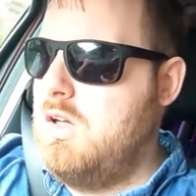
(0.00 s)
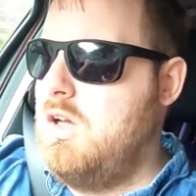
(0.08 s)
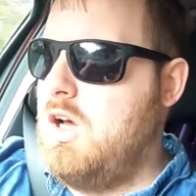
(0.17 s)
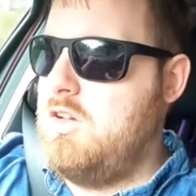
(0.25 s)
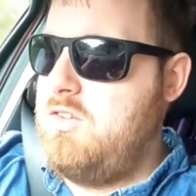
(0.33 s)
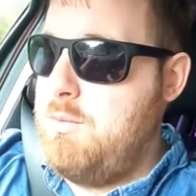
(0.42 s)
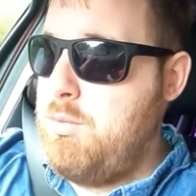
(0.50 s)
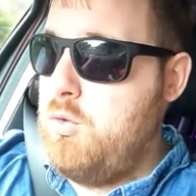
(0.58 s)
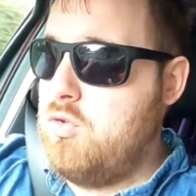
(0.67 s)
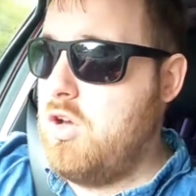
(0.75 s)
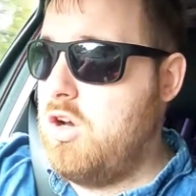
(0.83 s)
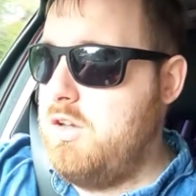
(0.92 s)
I see blue
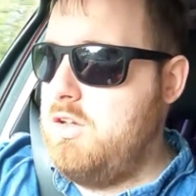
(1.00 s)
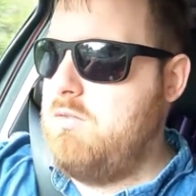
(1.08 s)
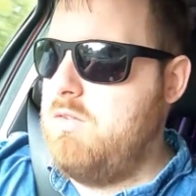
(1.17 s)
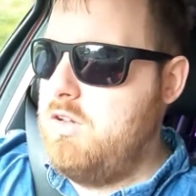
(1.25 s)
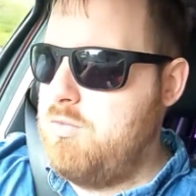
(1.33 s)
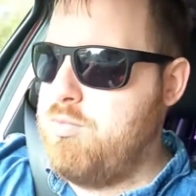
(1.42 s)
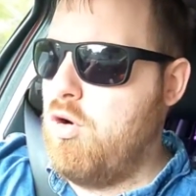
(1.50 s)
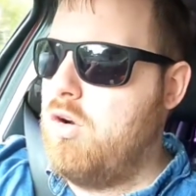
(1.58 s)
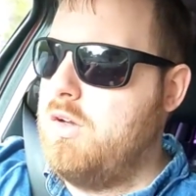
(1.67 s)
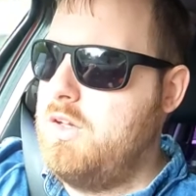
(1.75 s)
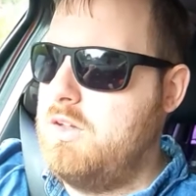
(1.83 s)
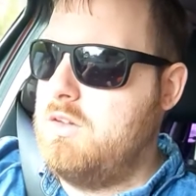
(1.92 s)
sky and it's
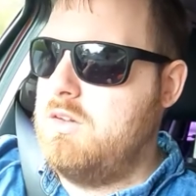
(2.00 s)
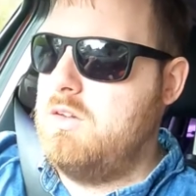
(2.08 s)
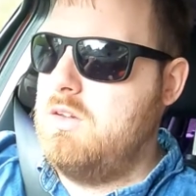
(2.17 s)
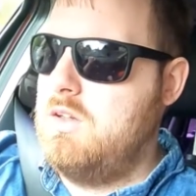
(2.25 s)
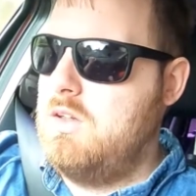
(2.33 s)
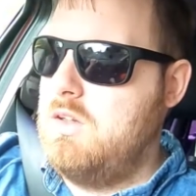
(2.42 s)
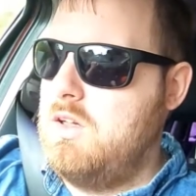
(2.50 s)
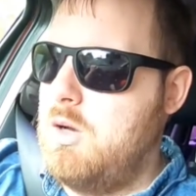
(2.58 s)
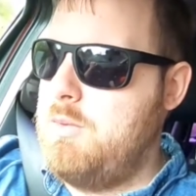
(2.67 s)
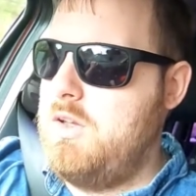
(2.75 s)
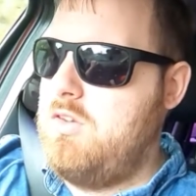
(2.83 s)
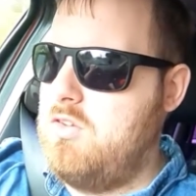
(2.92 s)
bright. I
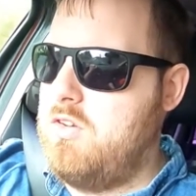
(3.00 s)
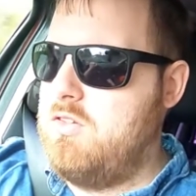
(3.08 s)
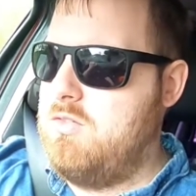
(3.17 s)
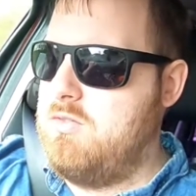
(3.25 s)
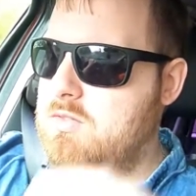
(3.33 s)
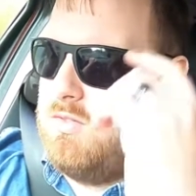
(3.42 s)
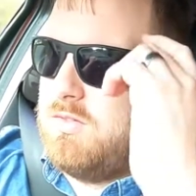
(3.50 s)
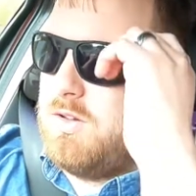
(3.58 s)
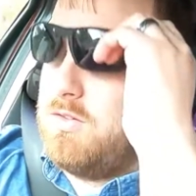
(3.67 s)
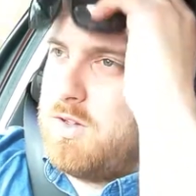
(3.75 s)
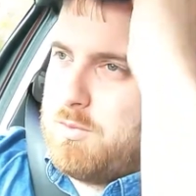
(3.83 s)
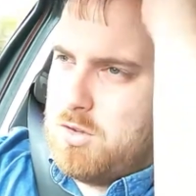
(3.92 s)
mean, this is
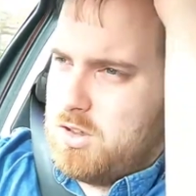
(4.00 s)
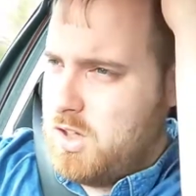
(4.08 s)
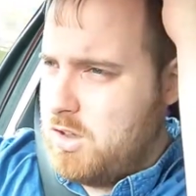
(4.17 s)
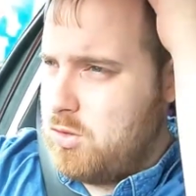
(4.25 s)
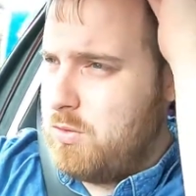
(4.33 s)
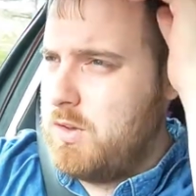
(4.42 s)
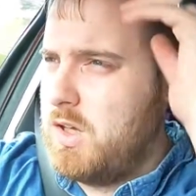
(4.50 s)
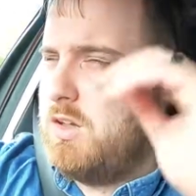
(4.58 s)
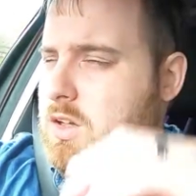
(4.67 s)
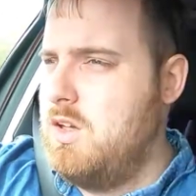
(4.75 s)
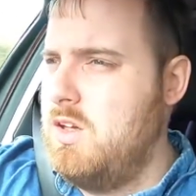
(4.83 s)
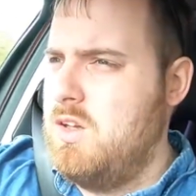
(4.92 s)
take my sunglasses off again.
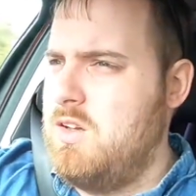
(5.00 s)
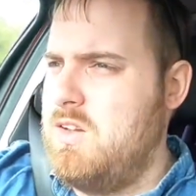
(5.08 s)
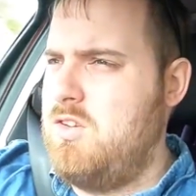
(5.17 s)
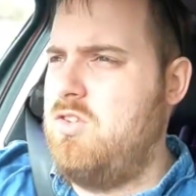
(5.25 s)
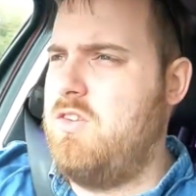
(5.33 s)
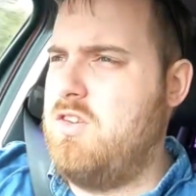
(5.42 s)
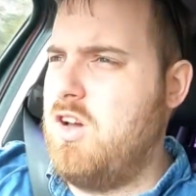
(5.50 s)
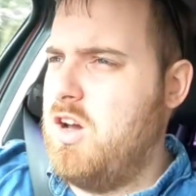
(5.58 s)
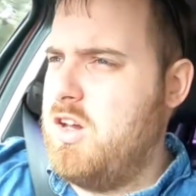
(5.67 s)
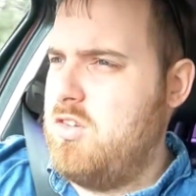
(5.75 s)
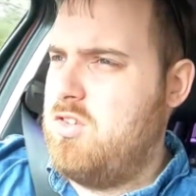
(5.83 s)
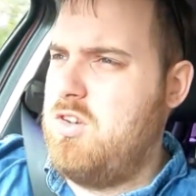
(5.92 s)
This is the
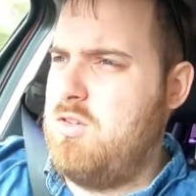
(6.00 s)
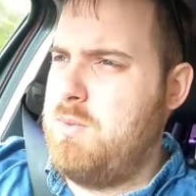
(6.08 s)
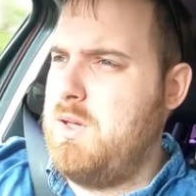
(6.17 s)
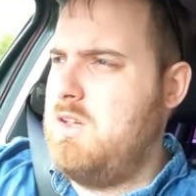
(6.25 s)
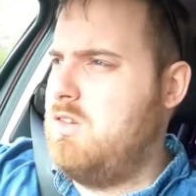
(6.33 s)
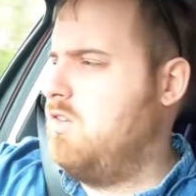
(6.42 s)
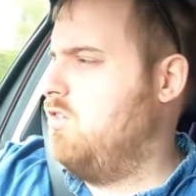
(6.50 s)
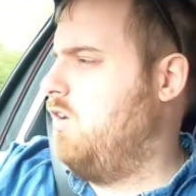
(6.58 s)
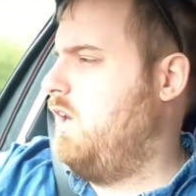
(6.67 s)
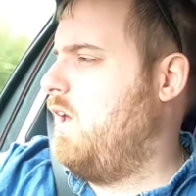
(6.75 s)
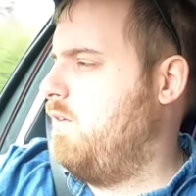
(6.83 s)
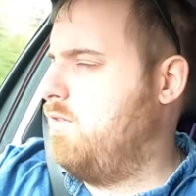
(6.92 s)
darkest it's been since I
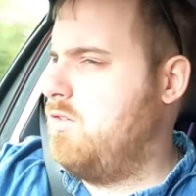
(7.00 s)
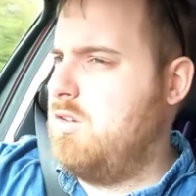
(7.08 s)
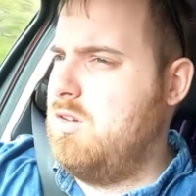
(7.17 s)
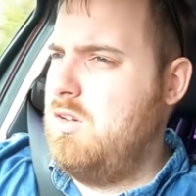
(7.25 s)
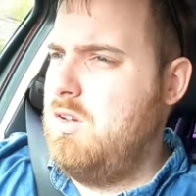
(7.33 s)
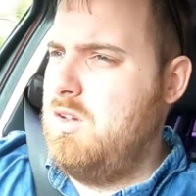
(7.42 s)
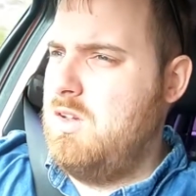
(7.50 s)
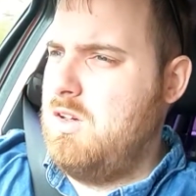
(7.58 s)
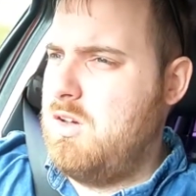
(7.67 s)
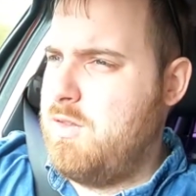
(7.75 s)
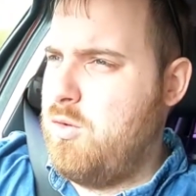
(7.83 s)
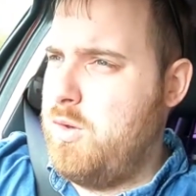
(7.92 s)
left.
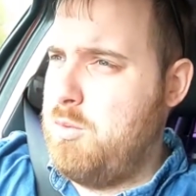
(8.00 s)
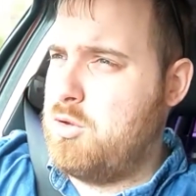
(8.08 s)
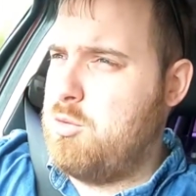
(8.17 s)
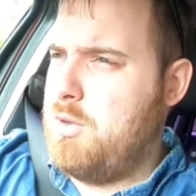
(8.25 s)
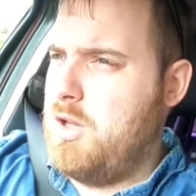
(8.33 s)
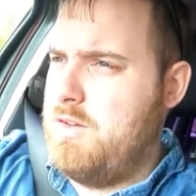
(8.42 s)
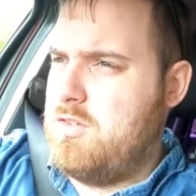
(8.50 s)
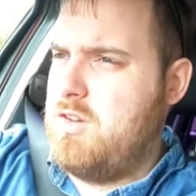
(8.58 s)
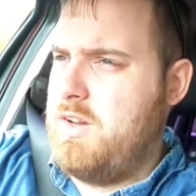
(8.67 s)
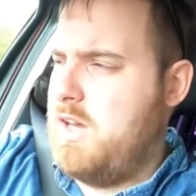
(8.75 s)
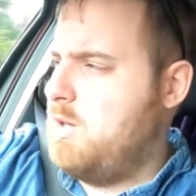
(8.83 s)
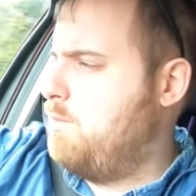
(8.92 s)
I thought it was going to be like this
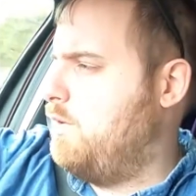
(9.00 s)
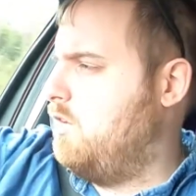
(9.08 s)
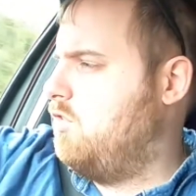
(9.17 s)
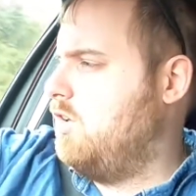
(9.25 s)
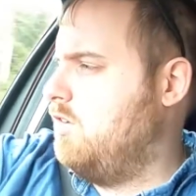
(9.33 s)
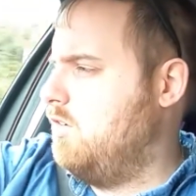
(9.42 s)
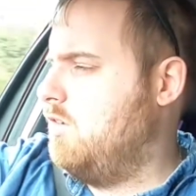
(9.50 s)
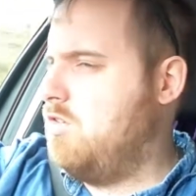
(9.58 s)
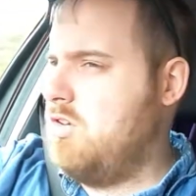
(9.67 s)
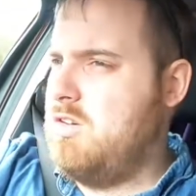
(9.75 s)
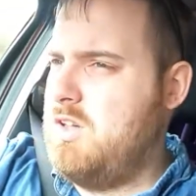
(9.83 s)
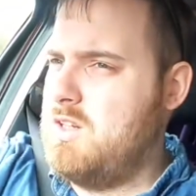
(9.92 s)
today, but the
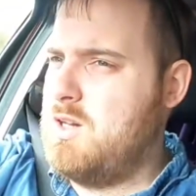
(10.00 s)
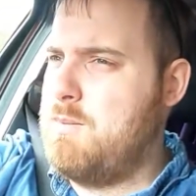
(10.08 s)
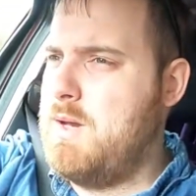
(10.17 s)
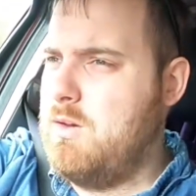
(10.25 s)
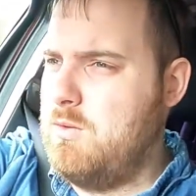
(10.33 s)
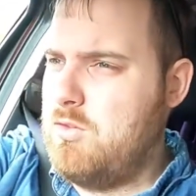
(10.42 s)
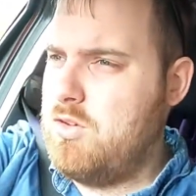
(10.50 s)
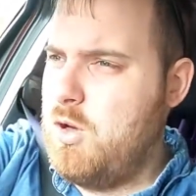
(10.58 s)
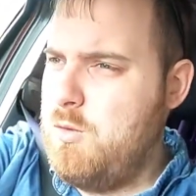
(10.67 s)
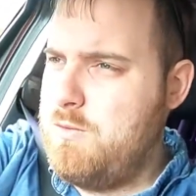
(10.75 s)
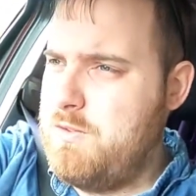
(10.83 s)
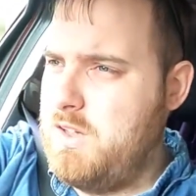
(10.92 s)
sun did come out, so
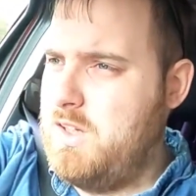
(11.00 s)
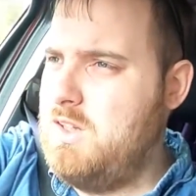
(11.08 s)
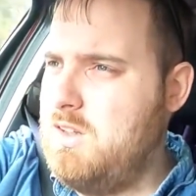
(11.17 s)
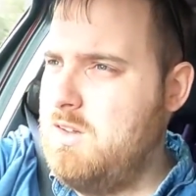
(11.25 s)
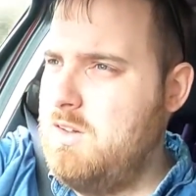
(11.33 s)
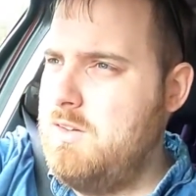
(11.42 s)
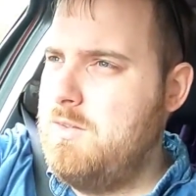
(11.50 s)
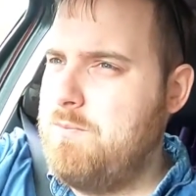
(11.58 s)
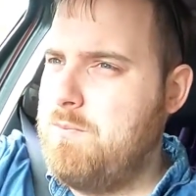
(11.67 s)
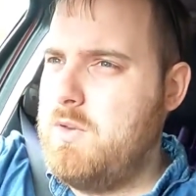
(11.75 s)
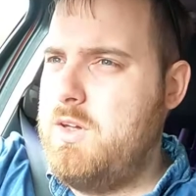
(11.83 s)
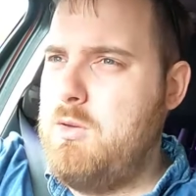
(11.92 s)
hopefully
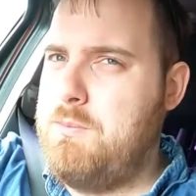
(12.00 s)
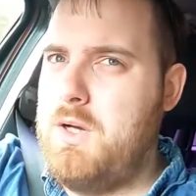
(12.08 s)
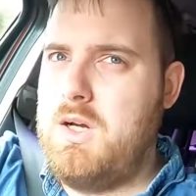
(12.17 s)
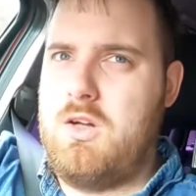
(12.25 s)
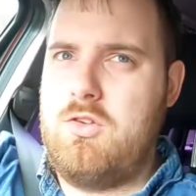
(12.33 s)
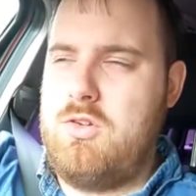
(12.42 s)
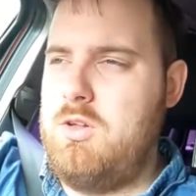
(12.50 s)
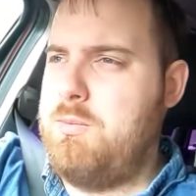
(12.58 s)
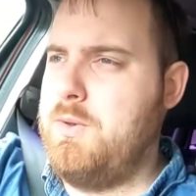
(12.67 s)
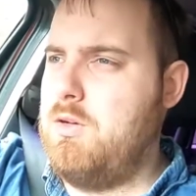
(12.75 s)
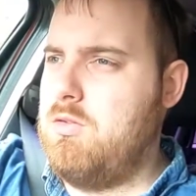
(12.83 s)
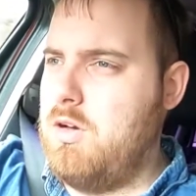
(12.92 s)
it'll pass and it'll be
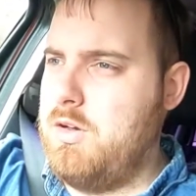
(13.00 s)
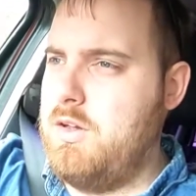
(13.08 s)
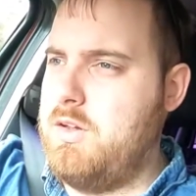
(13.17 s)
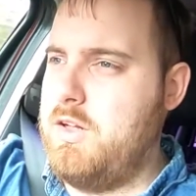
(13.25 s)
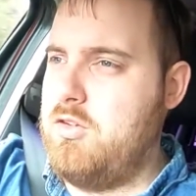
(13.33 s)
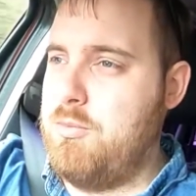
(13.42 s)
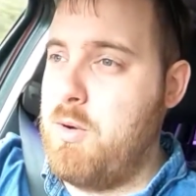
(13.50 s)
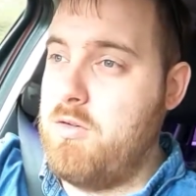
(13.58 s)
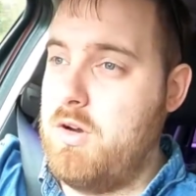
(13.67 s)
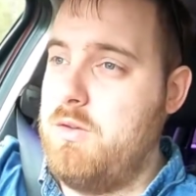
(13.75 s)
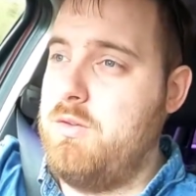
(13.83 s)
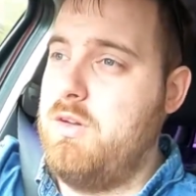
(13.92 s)
alright. And then
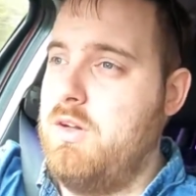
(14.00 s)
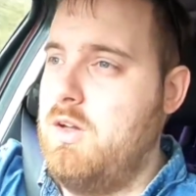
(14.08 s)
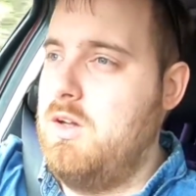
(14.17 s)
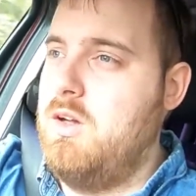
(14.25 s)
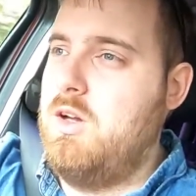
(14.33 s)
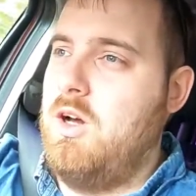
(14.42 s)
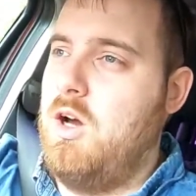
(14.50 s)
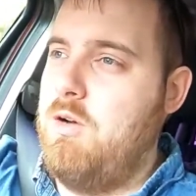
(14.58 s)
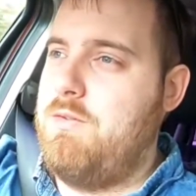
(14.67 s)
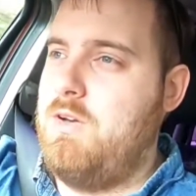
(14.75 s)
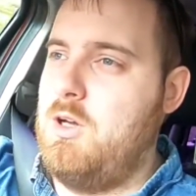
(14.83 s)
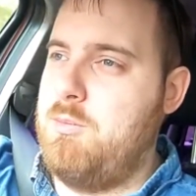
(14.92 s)
tomorrow,
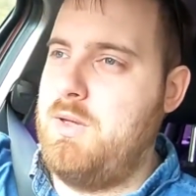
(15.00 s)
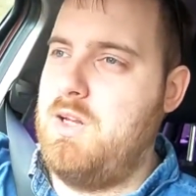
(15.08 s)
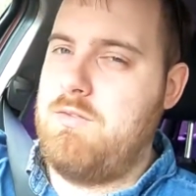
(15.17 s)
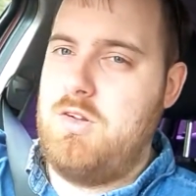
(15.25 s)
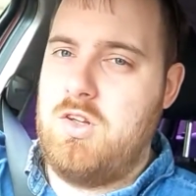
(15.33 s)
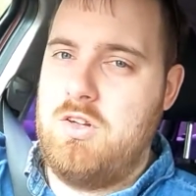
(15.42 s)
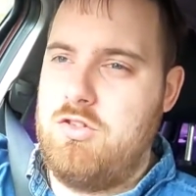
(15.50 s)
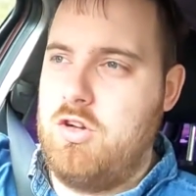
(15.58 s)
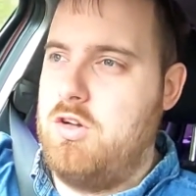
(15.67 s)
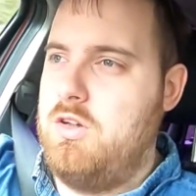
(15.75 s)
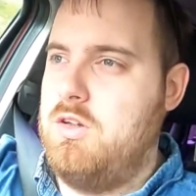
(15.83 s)
hopefully it'll be lovely sunshine.